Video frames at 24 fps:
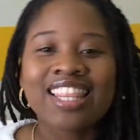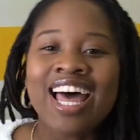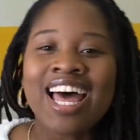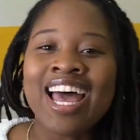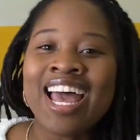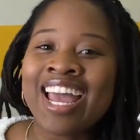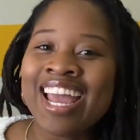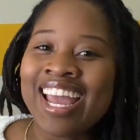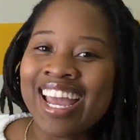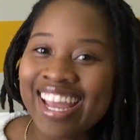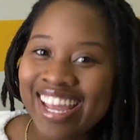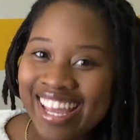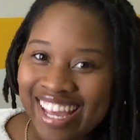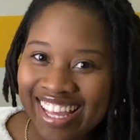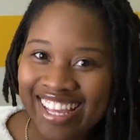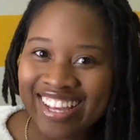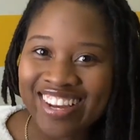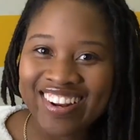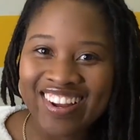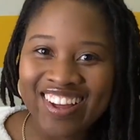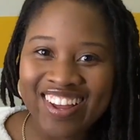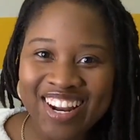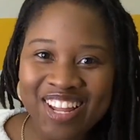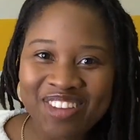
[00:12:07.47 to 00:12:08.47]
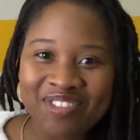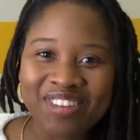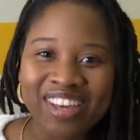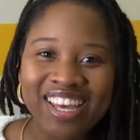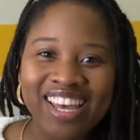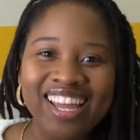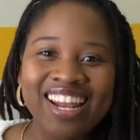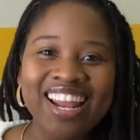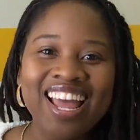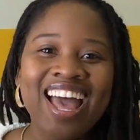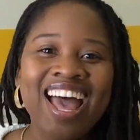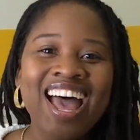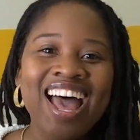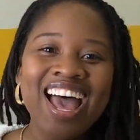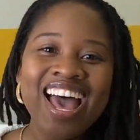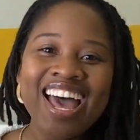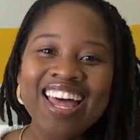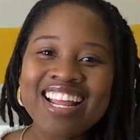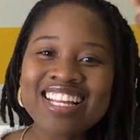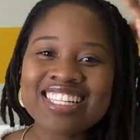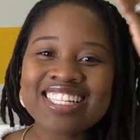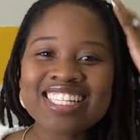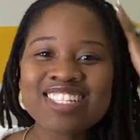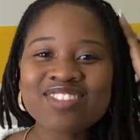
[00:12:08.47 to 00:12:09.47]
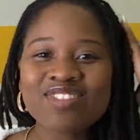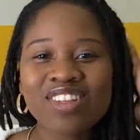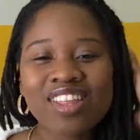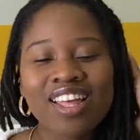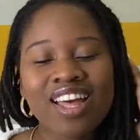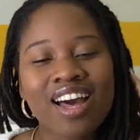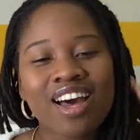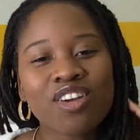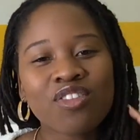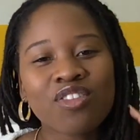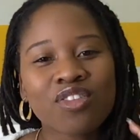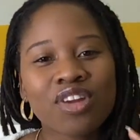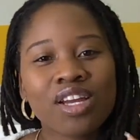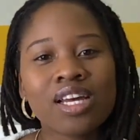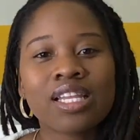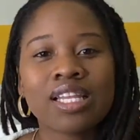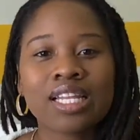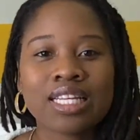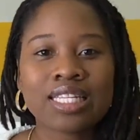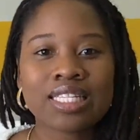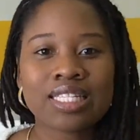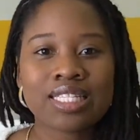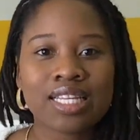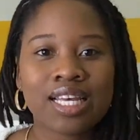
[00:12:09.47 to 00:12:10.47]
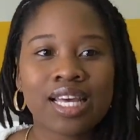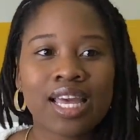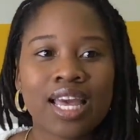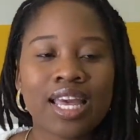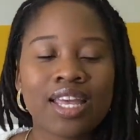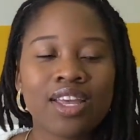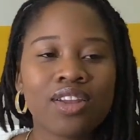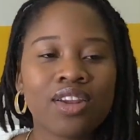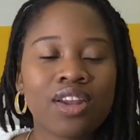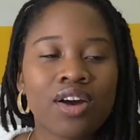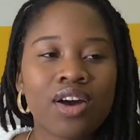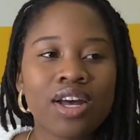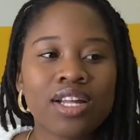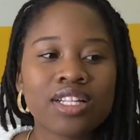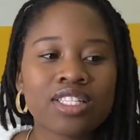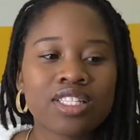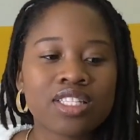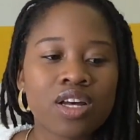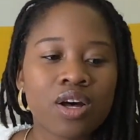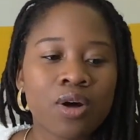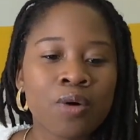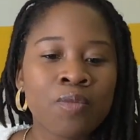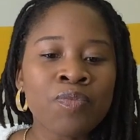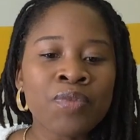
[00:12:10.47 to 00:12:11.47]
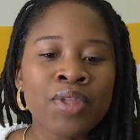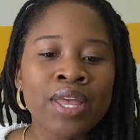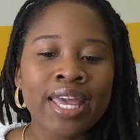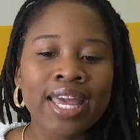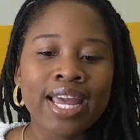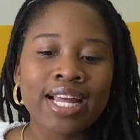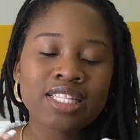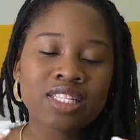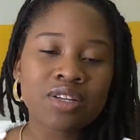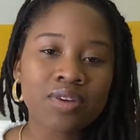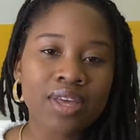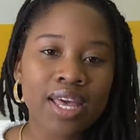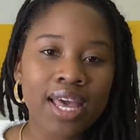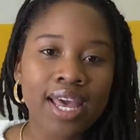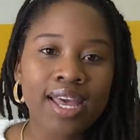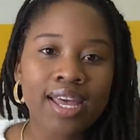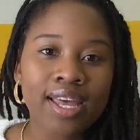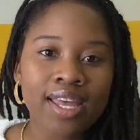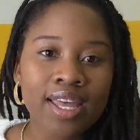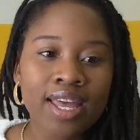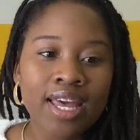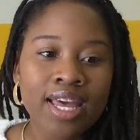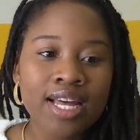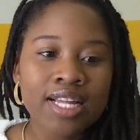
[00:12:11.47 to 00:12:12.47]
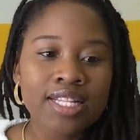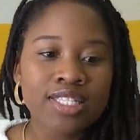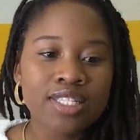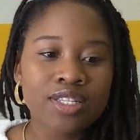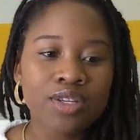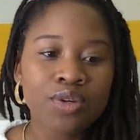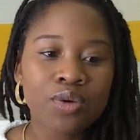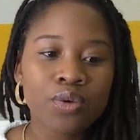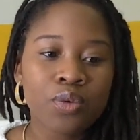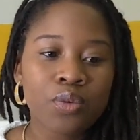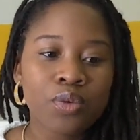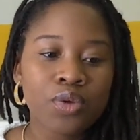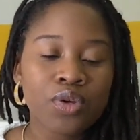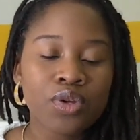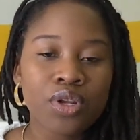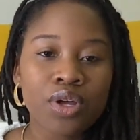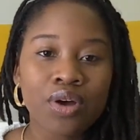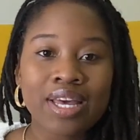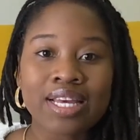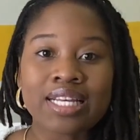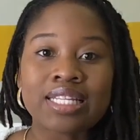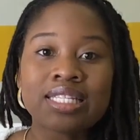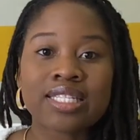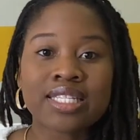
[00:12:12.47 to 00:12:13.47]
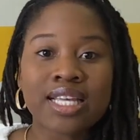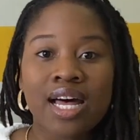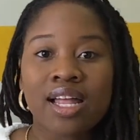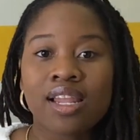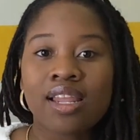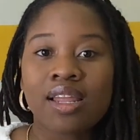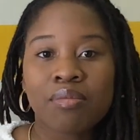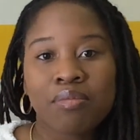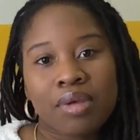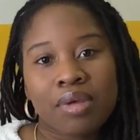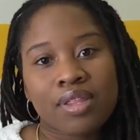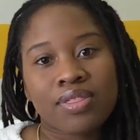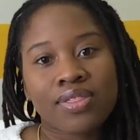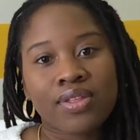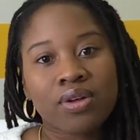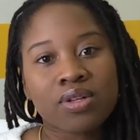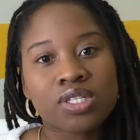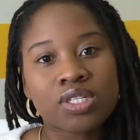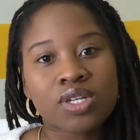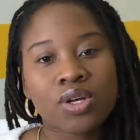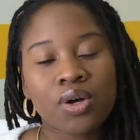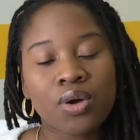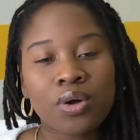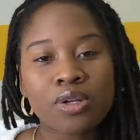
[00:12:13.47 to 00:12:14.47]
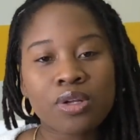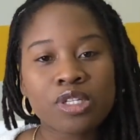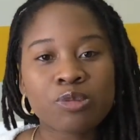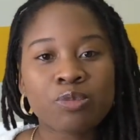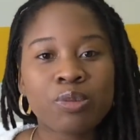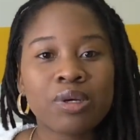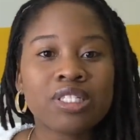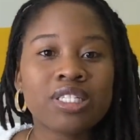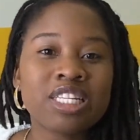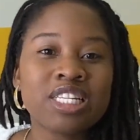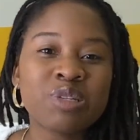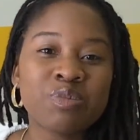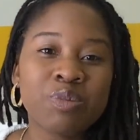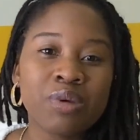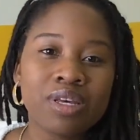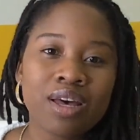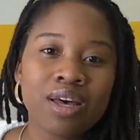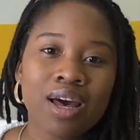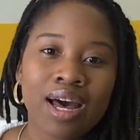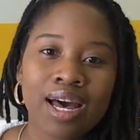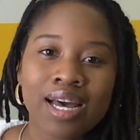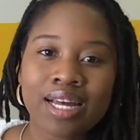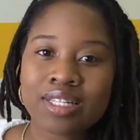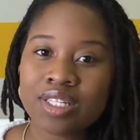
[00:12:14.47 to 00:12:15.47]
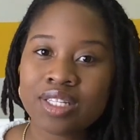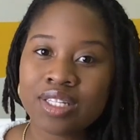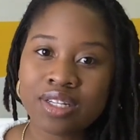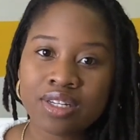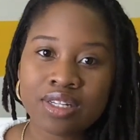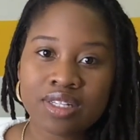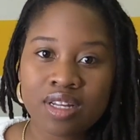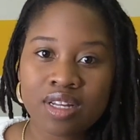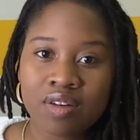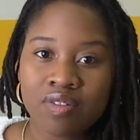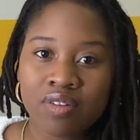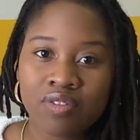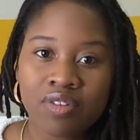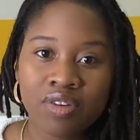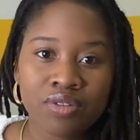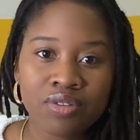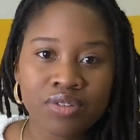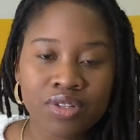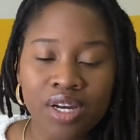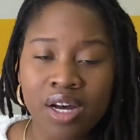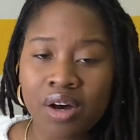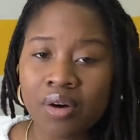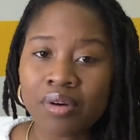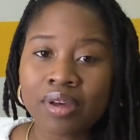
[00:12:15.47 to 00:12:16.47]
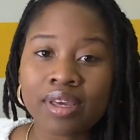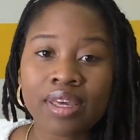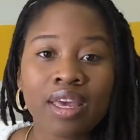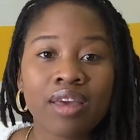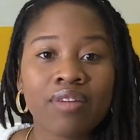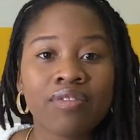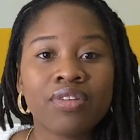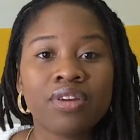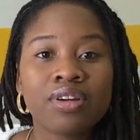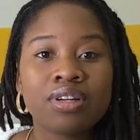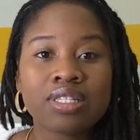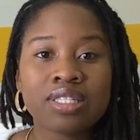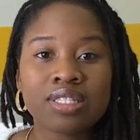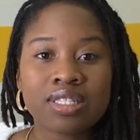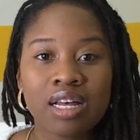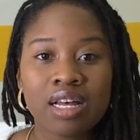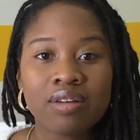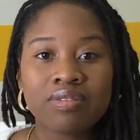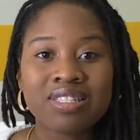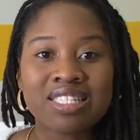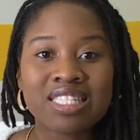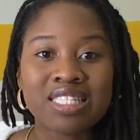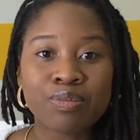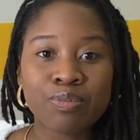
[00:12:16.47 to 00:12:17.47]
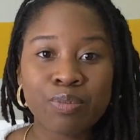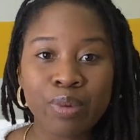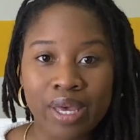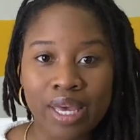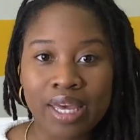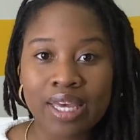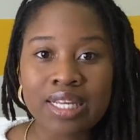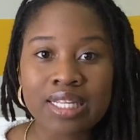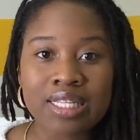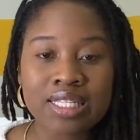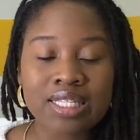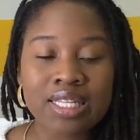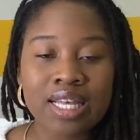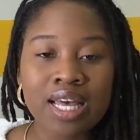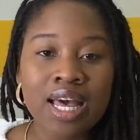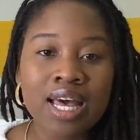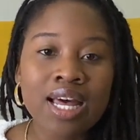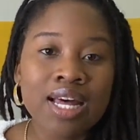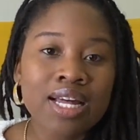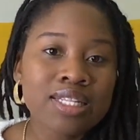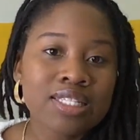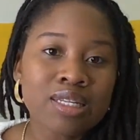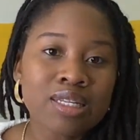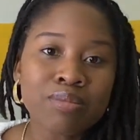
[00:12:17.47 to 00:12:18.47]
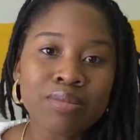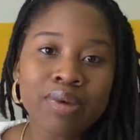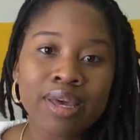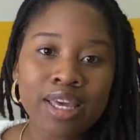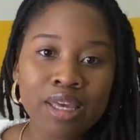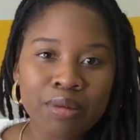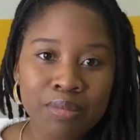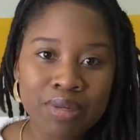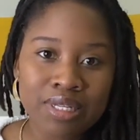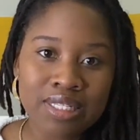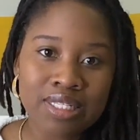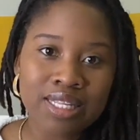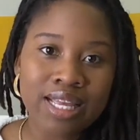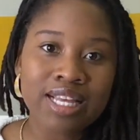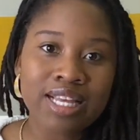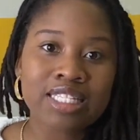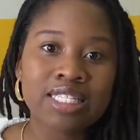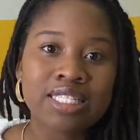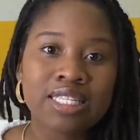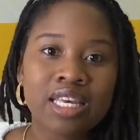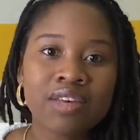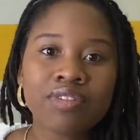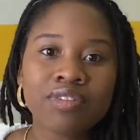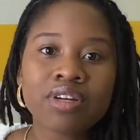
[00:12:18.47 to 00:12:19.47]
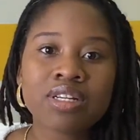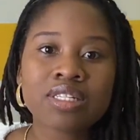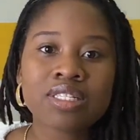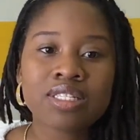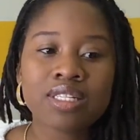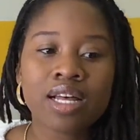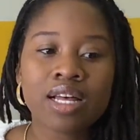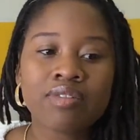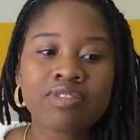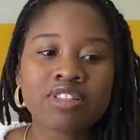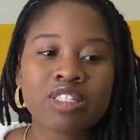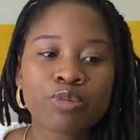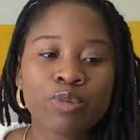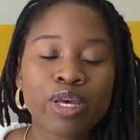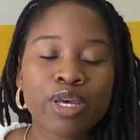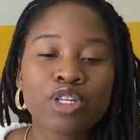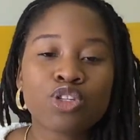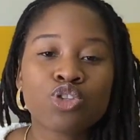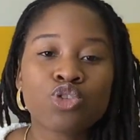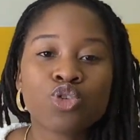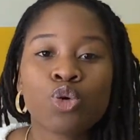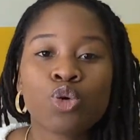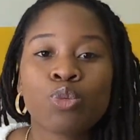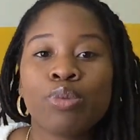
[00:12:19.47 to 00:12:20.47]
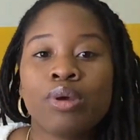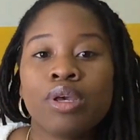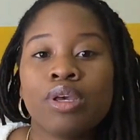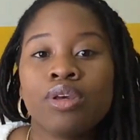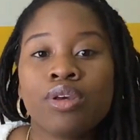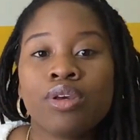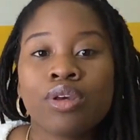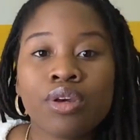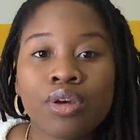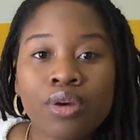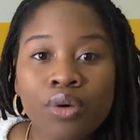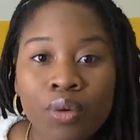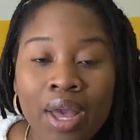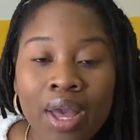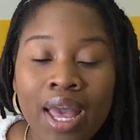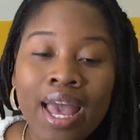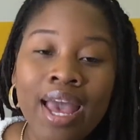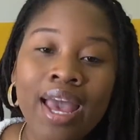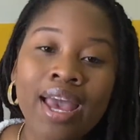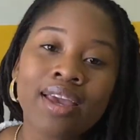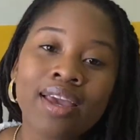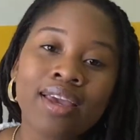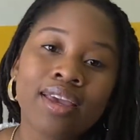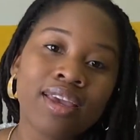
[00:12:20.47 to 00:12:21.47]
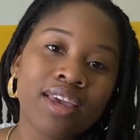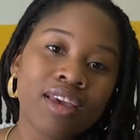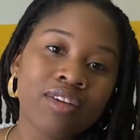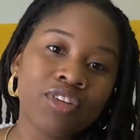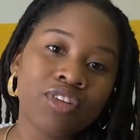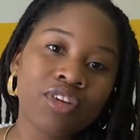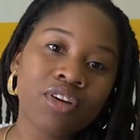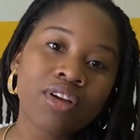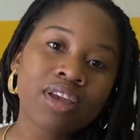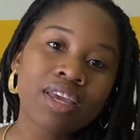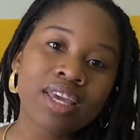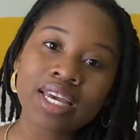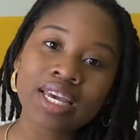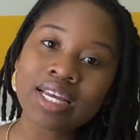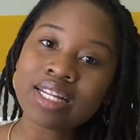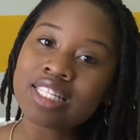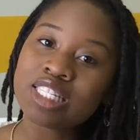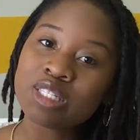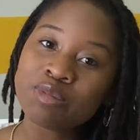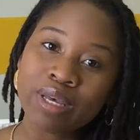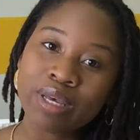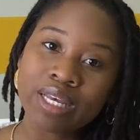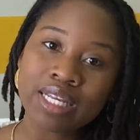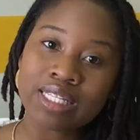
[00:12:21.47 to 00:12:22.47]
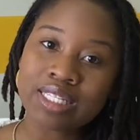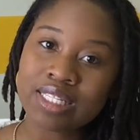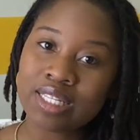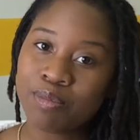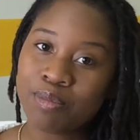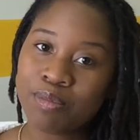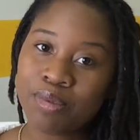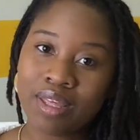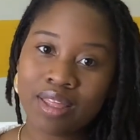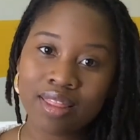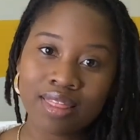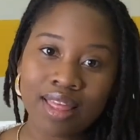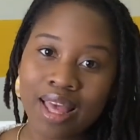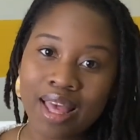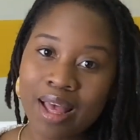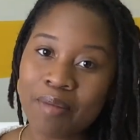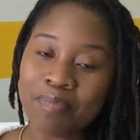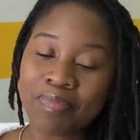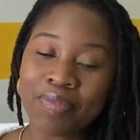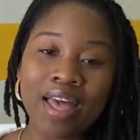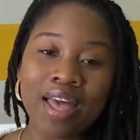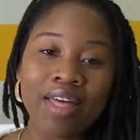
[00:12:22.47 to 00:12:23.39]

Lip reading: Like, you know what I mean? And it's just really unrealistic, and so it's okay to, excel and meet those goals, but just be kind to yourself if you don't. Give yourself space to make mistakes. Give yourself space to be you, and give your kids space to be them.